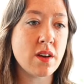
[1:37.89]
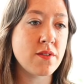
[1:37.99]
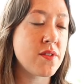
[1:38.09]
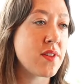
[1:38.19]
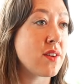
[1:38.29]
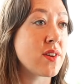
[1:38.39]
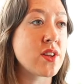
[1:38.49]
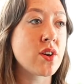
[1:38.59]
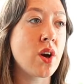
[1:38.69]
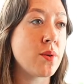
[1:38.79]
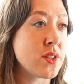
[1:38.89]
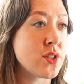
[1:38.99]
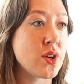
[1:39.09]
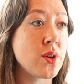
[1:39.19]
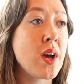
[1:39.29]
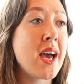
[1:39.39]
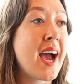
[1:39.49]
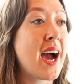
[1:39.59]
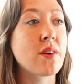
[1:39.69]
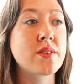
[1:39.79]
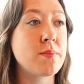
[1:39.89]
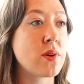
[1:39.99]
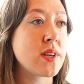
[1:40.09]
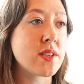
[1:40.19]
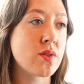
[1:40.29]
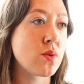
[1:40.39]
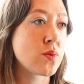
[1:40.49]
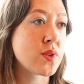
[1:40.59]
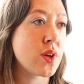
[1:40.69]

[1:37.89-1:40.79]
of theory that go into how to build these tools.